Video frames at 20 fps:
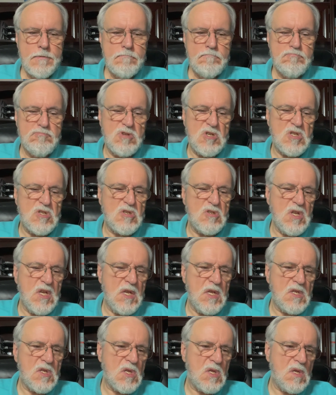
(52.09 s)

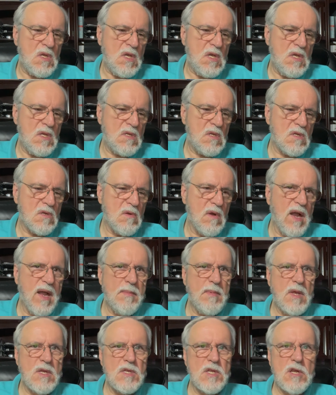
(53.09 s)
He's
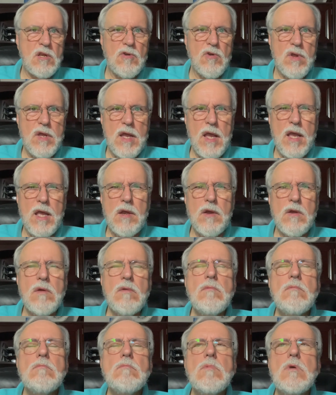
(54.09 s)
described as the creator.